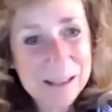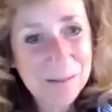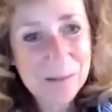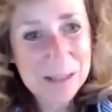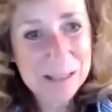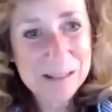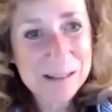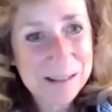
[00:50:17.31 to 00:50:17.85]
of
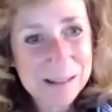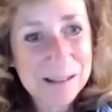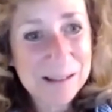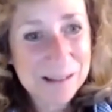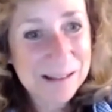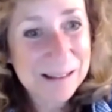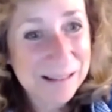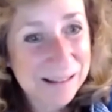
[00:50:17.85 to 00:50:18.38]
the some of
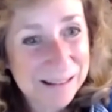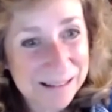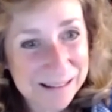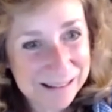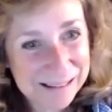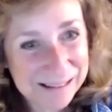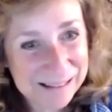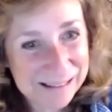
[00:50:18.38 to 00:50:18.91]
the way we
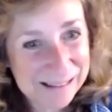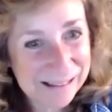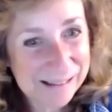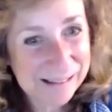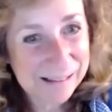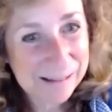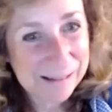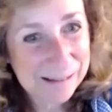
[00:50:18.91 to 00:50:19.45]
write
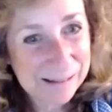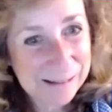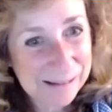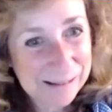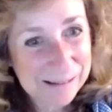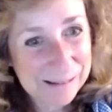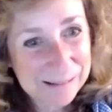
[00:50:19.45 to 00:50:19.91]
uh,